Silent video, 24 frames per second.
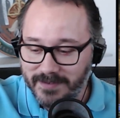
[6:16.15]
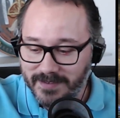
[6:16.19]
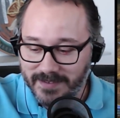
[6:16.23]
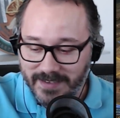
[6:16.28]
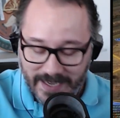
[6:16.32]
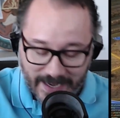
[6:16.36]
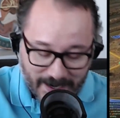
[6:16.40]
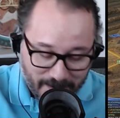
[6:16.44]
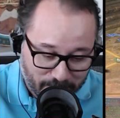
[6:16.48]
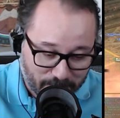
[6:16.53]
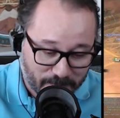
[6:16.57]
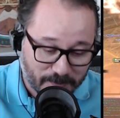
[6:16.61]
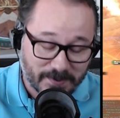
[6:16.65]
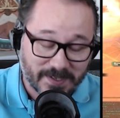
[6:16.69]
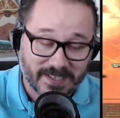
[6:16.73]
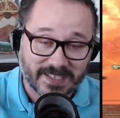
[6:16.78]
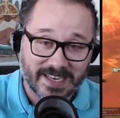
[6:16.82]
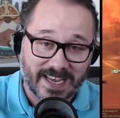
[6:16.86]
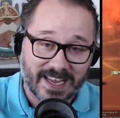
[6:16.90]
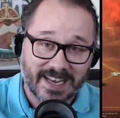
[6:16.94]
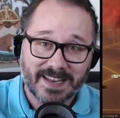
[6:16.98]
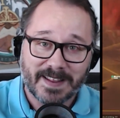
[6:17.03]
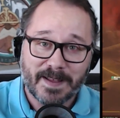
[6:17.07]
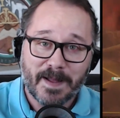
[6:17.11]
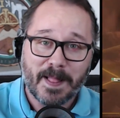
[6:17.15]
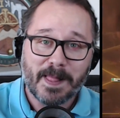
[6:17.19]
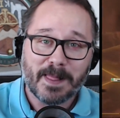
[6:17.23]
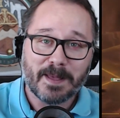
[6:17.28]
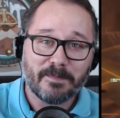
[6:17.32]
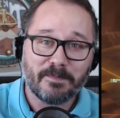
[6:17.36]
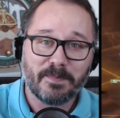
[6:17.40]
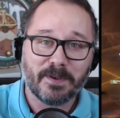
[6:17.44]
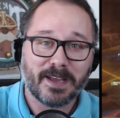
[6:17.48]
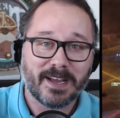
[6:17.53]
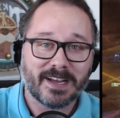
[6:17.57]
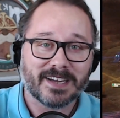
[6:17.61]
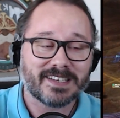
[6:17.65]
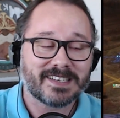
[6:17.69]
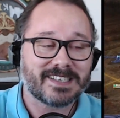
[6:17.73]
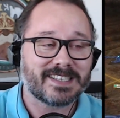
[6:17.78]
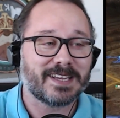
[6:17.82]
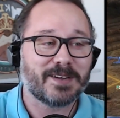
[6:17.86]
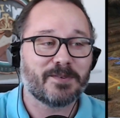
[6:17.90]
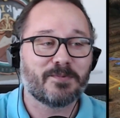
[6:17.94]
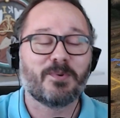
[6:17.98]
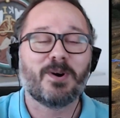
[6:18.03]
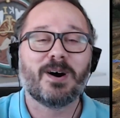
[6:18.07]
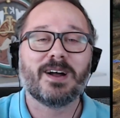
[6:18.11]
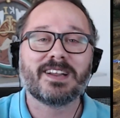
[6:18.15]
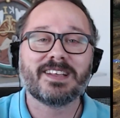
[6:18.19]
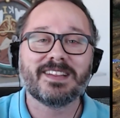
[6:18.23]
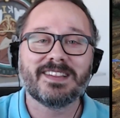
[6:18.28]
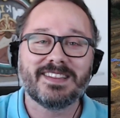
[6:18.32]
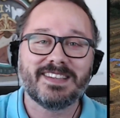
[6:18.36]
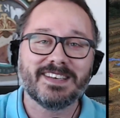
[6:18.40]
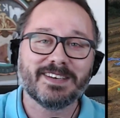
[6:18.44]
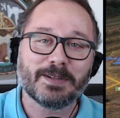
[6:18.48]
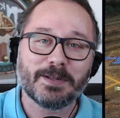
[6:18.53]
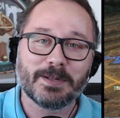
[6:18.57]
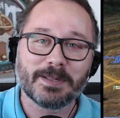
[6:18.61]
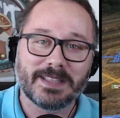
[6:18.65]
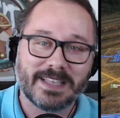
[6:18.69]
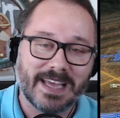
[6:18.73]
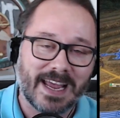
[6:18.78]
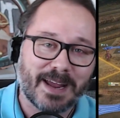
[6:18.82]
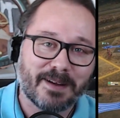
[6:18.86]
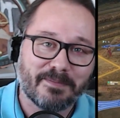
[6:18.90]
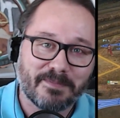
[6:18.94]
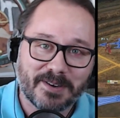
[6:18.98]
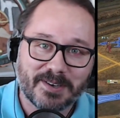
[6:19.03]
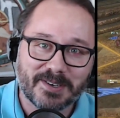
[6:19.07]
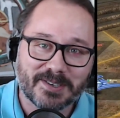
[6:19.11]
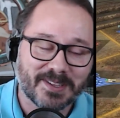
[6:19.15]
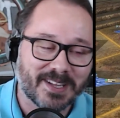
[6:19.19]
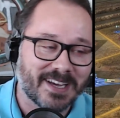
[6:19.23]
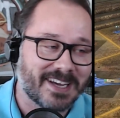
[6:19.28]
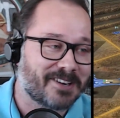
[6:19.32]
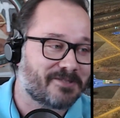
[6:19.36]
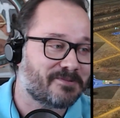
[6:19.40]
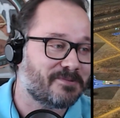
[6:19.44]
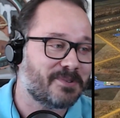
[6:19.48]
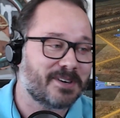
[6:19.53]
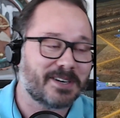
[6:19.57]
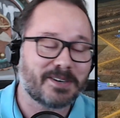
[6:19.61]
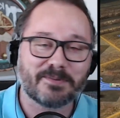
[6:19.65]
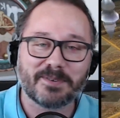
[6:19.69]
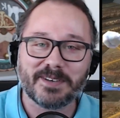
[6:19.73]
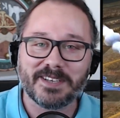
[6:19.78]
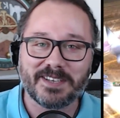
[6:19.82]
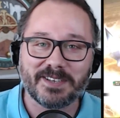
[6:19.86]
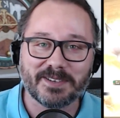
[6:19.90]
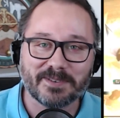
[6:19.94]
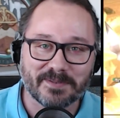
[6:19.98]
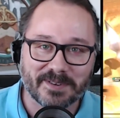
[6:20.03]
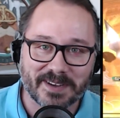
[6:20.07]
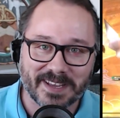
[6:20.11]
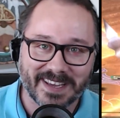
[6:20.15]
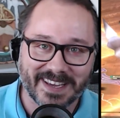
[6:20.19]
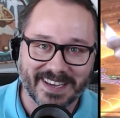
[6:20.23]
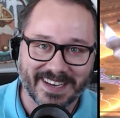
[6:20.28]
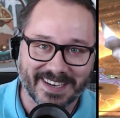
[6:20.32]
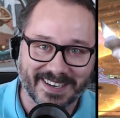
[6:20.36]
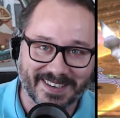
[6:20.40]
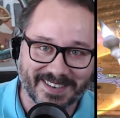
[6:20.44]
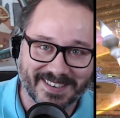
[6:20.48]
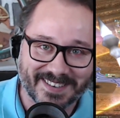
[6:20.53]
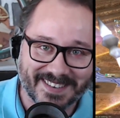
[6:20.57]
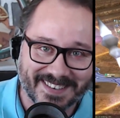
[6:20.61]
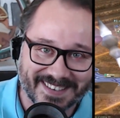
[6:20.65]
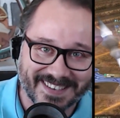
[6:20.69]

10% because they want to deal damage. Like, what are we doing here?